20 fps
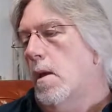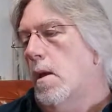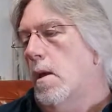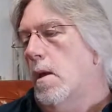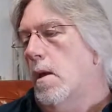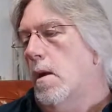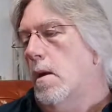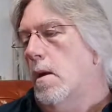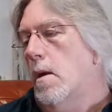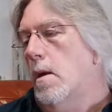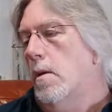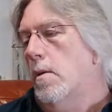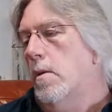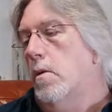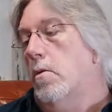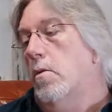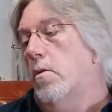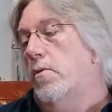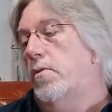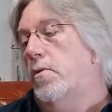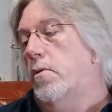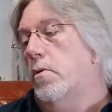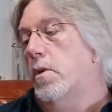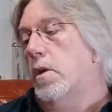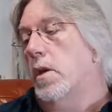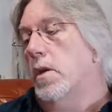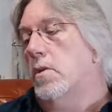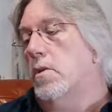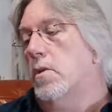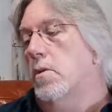There are a few
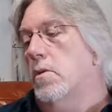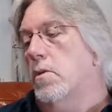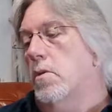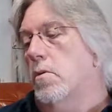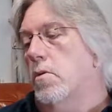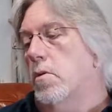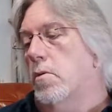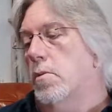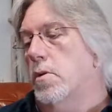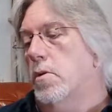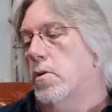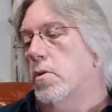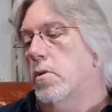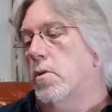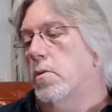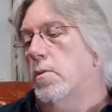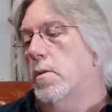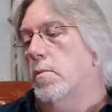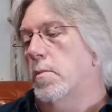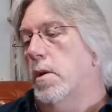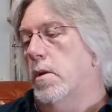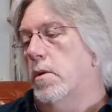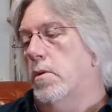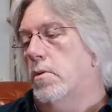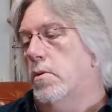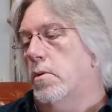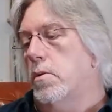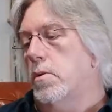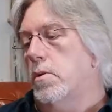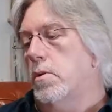guests on here: Robert Kirby,
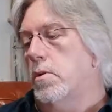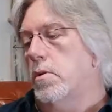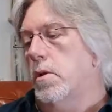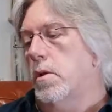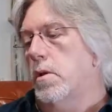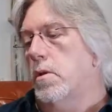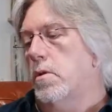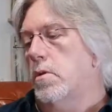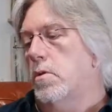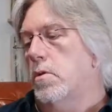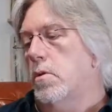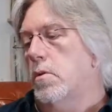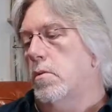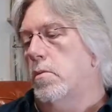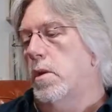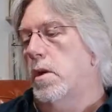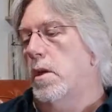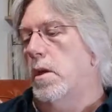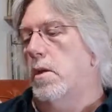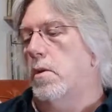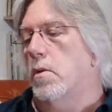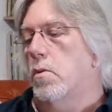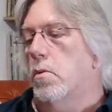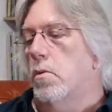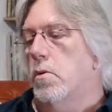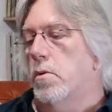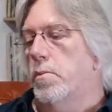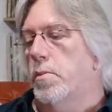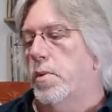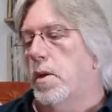Mellotron strings, John Mealing,
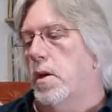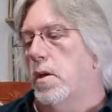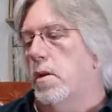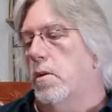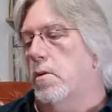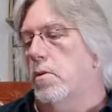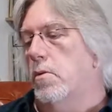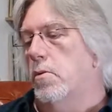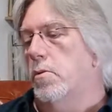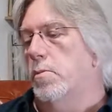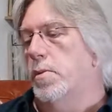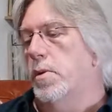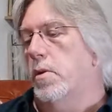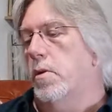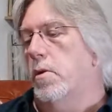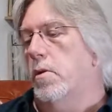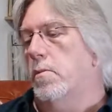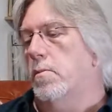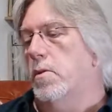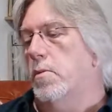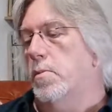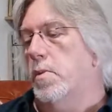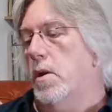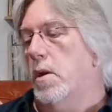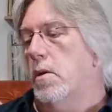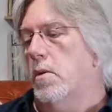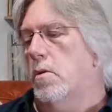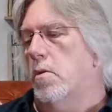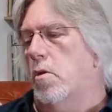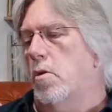organ, piano, Rupert Holmes,
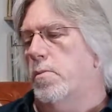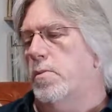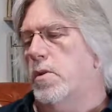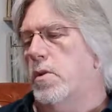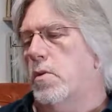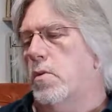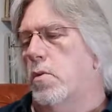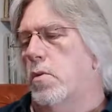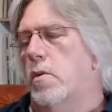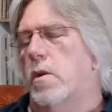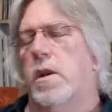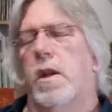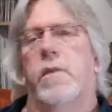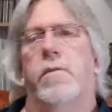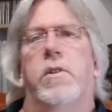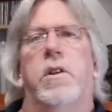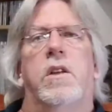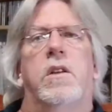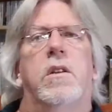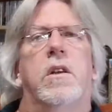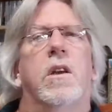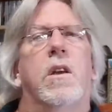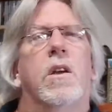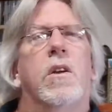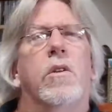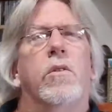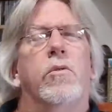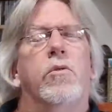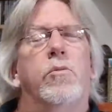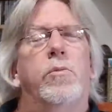piano, harpsichord, clavinet.
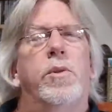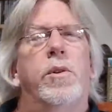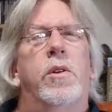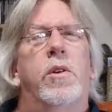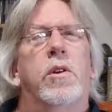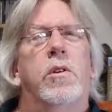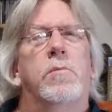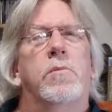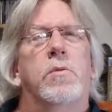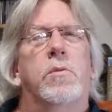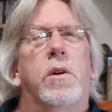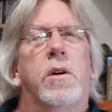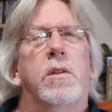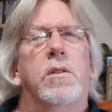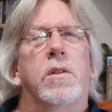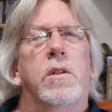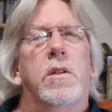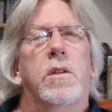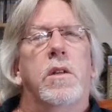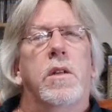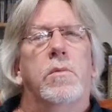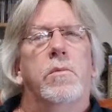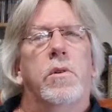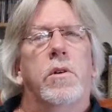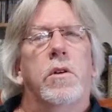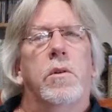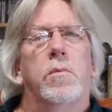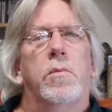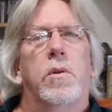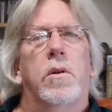Rupert Holmes, why does that name
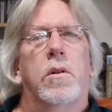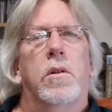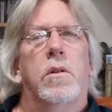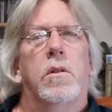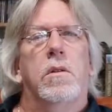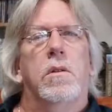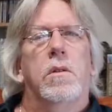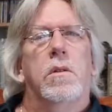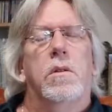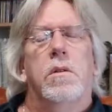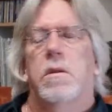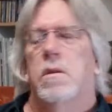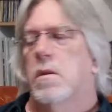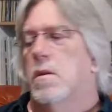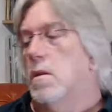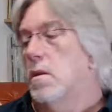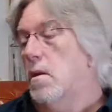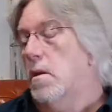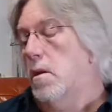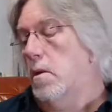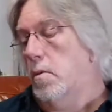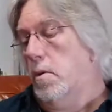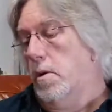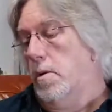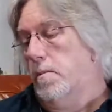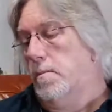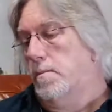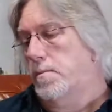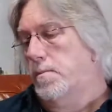ring a bell? Anyway.